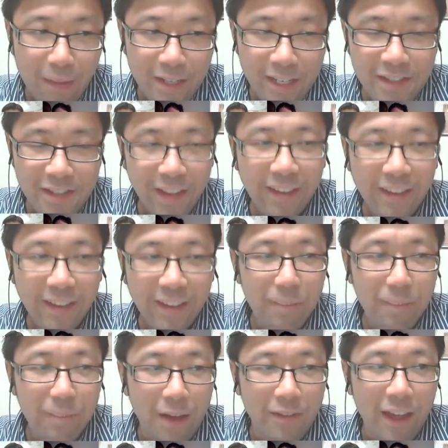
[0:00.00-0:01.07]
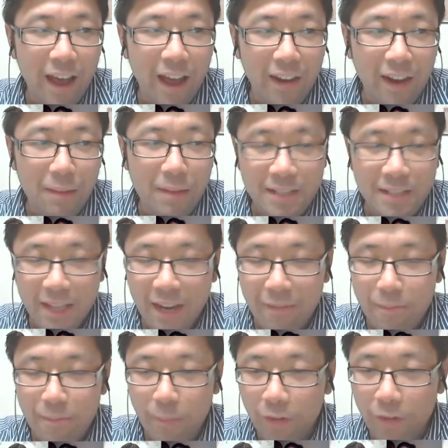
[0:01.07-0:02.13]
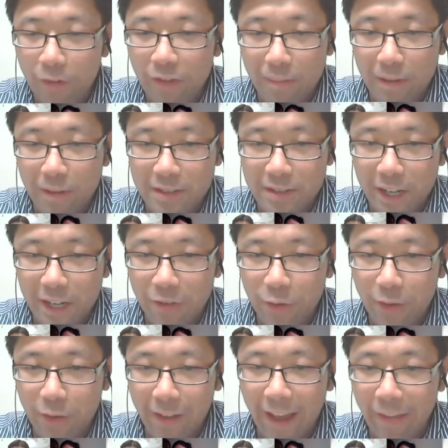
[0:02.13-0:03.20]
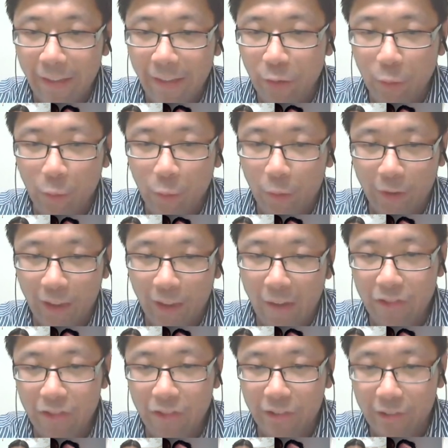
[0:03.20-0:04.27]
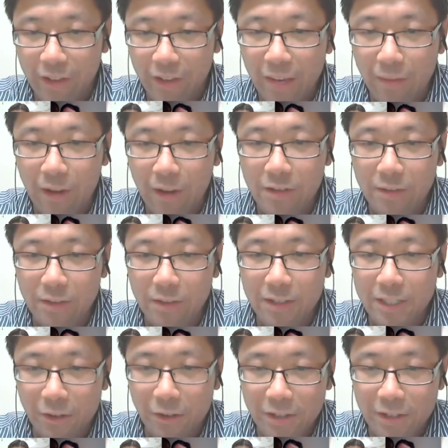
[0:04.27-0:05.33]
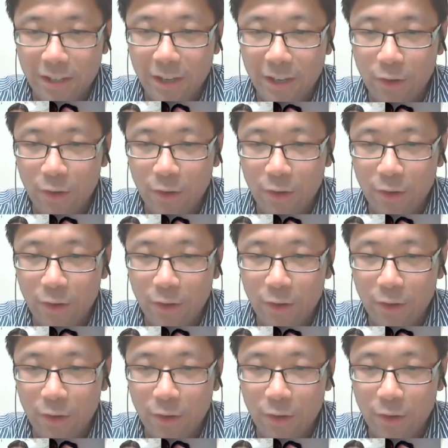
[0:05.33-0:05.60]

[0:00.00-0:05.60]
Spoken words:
just thinking about that, I mean, just kind of motivate myself to get to work every single day, because seriously,